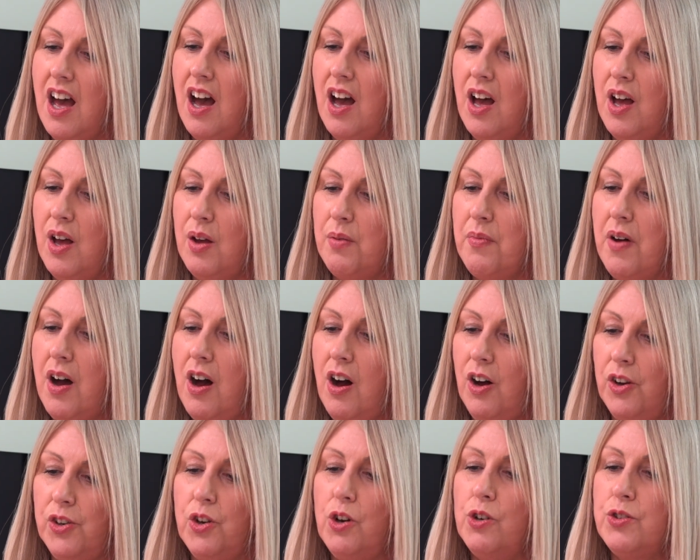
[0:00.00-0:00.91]

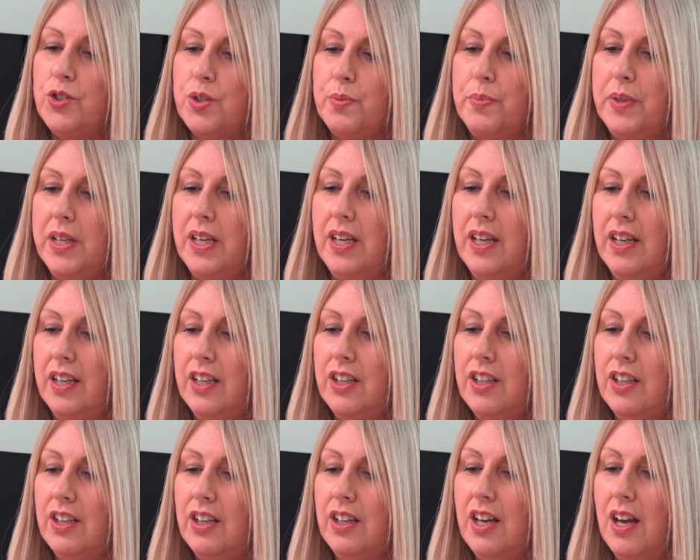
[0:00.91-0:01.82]
are not being
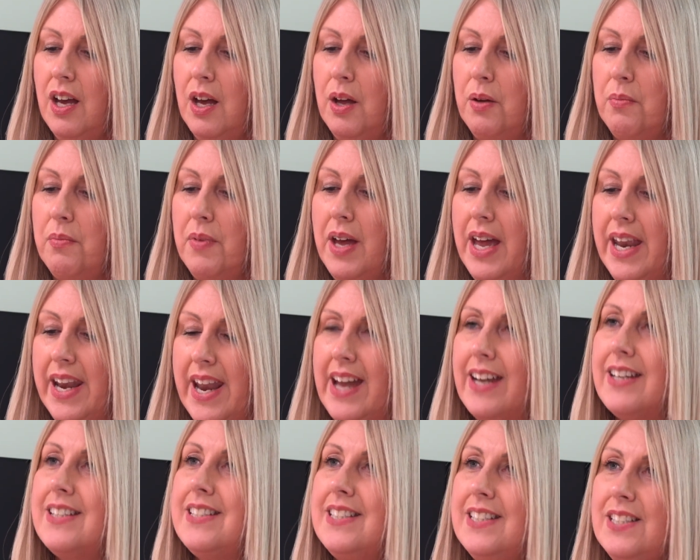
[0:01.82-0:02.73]

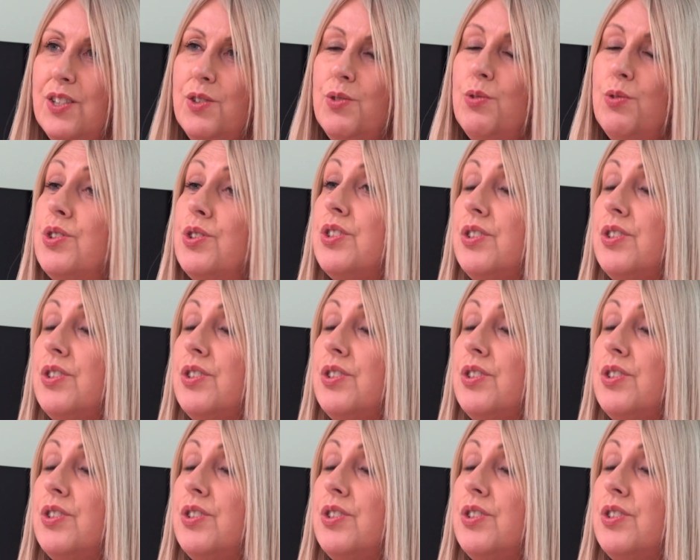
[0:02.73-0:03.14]
enacted in